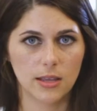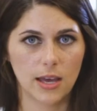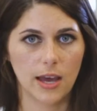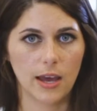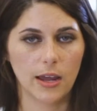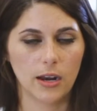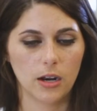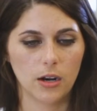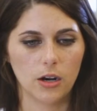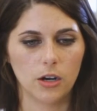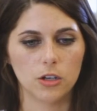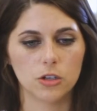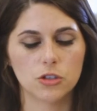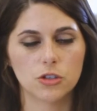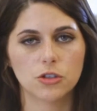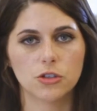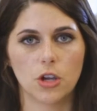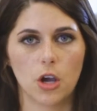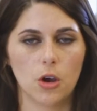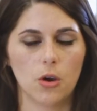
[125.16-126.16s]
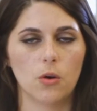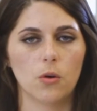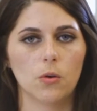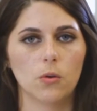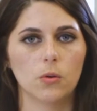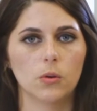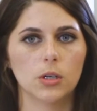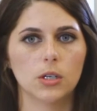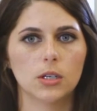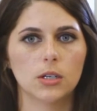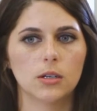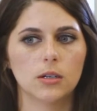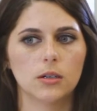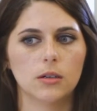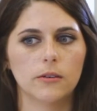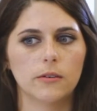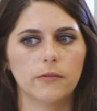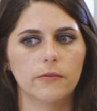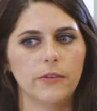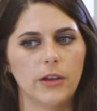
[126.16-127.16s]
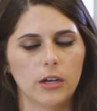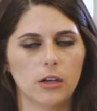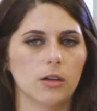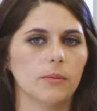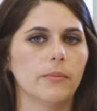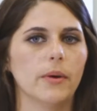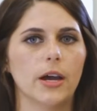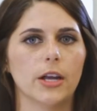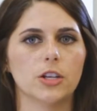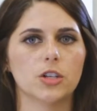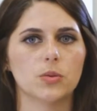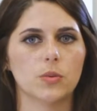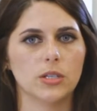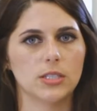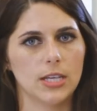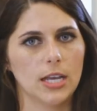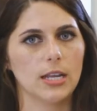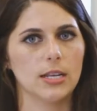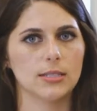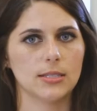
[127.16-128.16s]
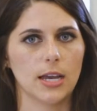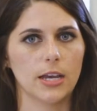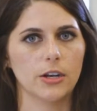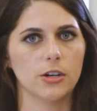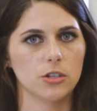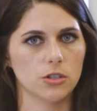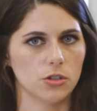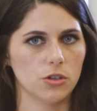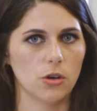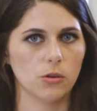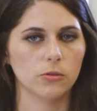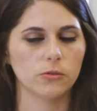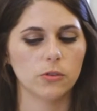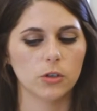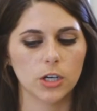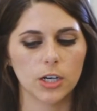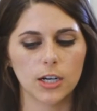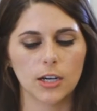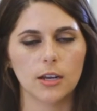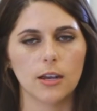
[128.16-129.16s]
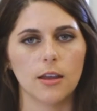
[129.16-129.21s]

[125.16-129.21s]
that are so very much what Day Designer is known for,